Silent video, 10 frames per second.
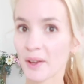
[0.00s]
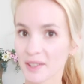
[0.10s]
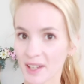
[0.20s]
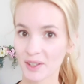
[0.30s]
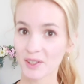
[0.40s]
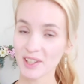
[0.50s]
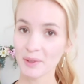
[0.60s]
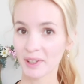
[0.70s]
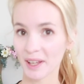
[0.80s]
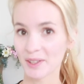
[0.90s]
So
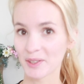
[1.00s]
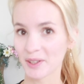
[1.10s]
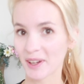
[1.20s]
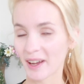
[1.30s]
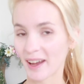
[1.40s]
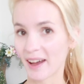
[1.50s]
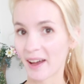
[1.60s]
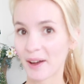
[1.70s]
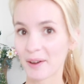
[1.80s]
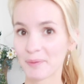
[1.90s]
usually what I do
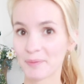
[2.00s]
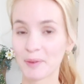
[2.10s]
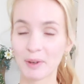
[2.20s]
um,